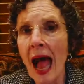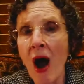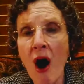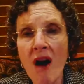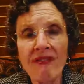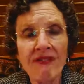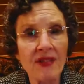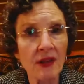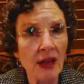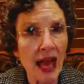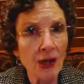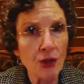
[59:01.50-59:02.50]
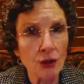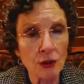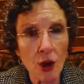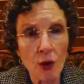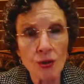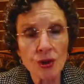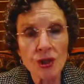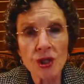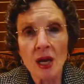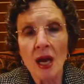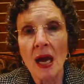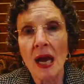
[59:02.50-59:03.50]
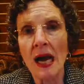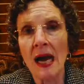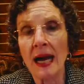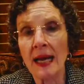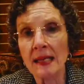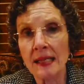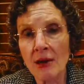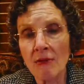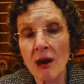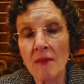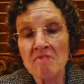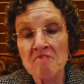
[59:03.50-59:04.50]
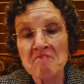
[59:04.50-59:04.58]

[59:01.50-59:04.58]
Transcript: off the lactulose, uh, etc.